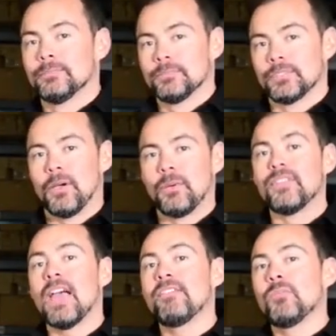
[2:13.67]
So if
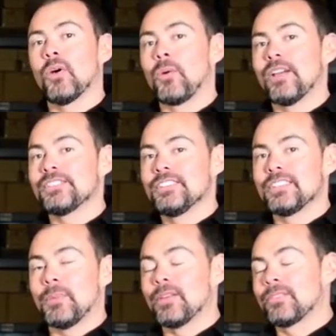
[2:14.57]
you have any more questions
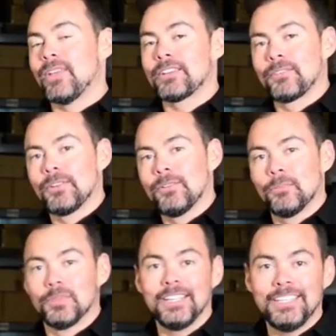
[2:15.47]
about the Vector Grill,
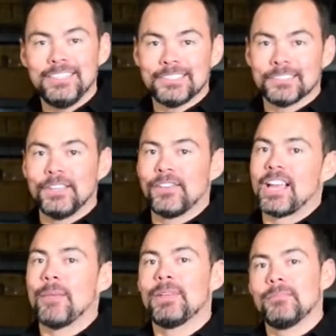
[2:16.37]
please leave a
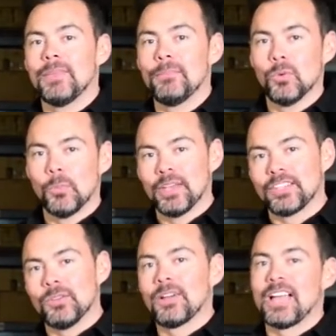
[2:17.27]
comment. Maybe we'll
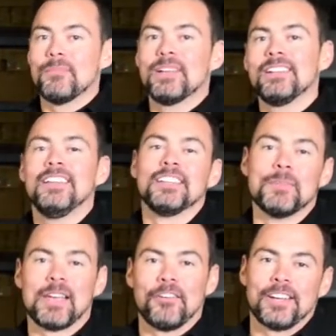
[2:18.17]
pick your comment to
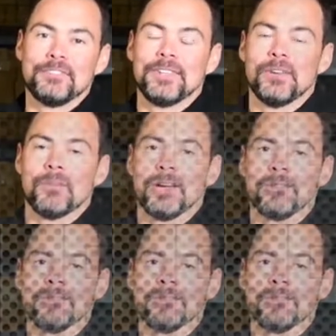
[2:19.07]
make our next video about.